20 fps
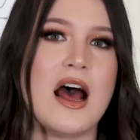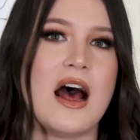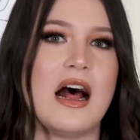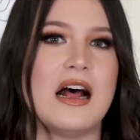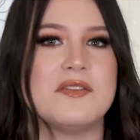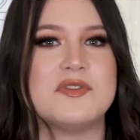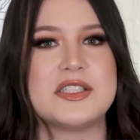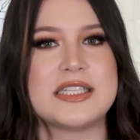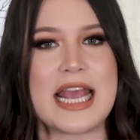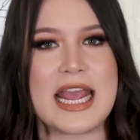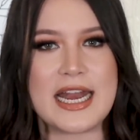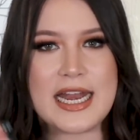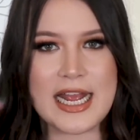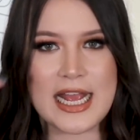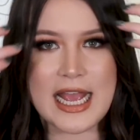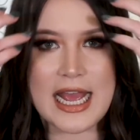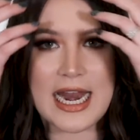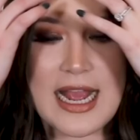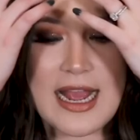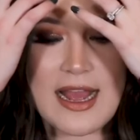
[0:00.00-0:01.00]
of
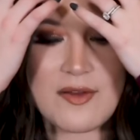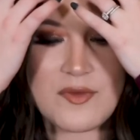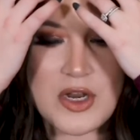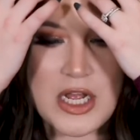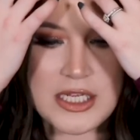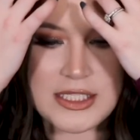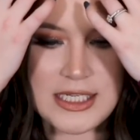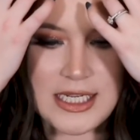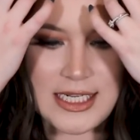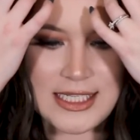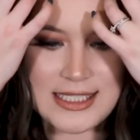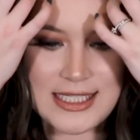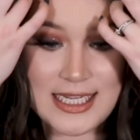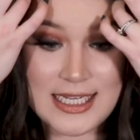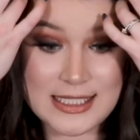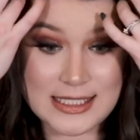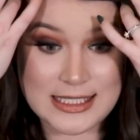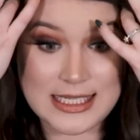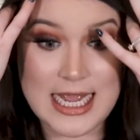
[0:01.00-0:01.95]
skating, have not done it since.